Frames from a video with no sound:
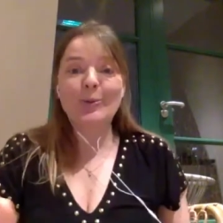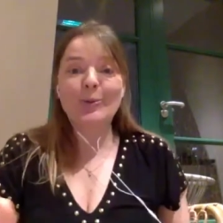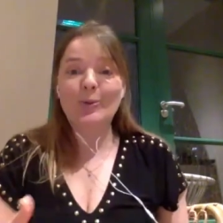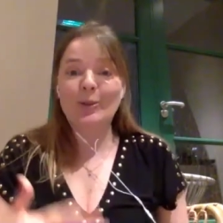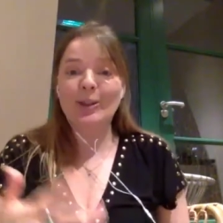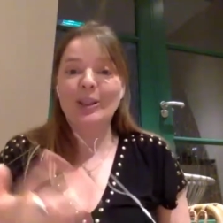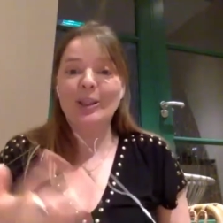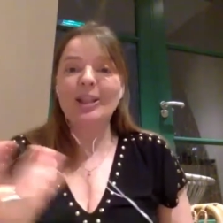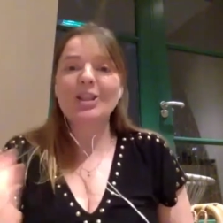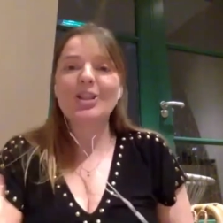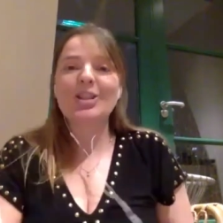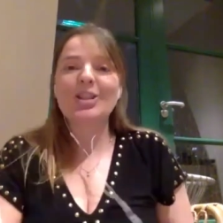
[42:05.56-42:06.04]

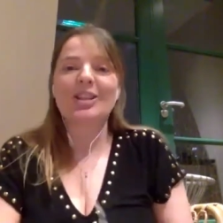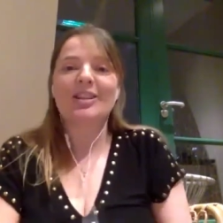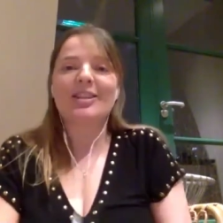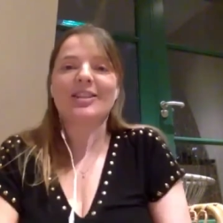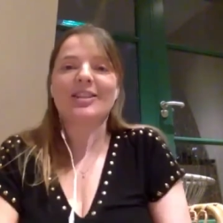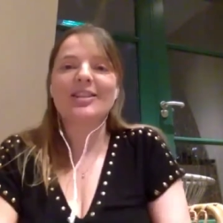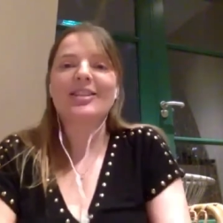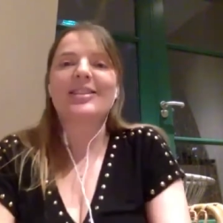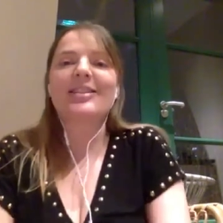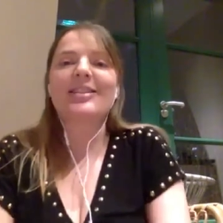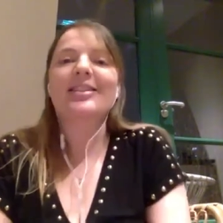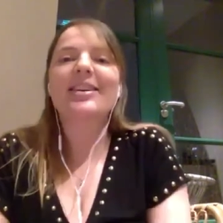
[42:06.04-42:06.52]
teach
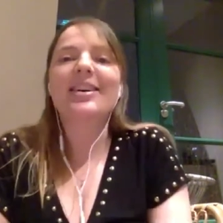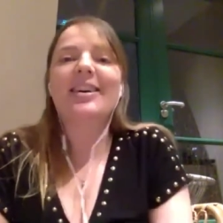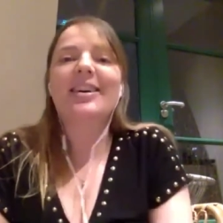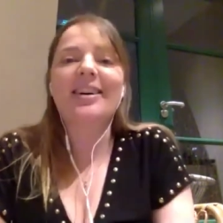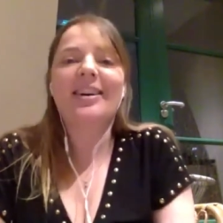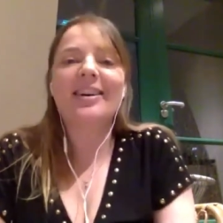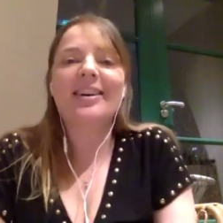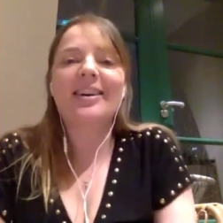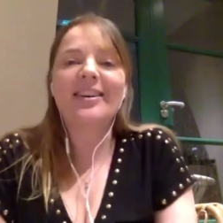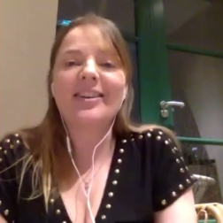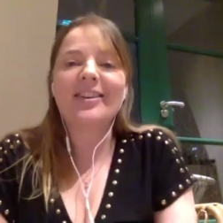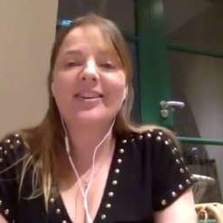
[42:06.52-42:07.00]
us
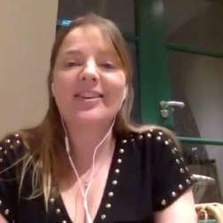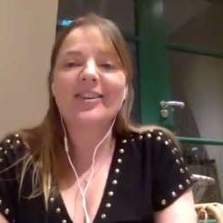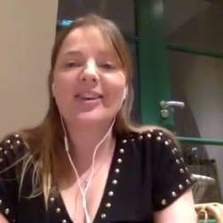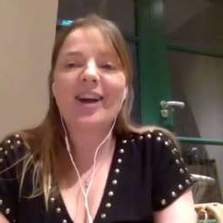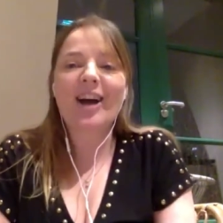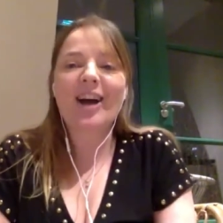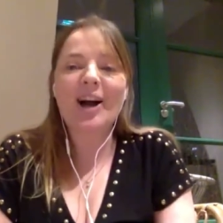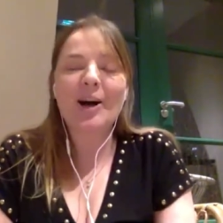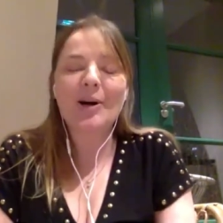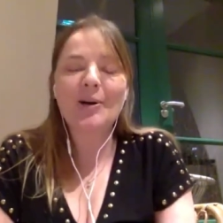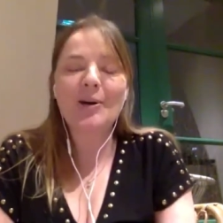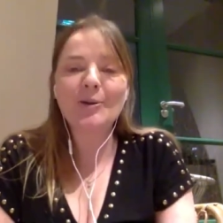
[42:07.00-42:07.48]
on
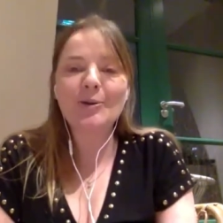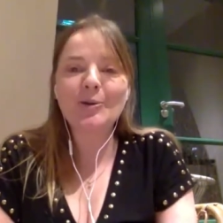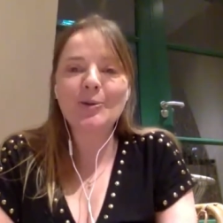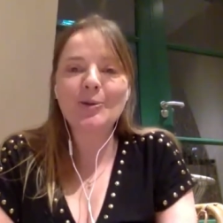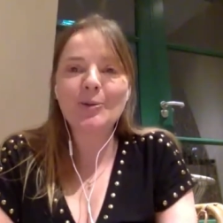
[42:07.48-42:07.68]
how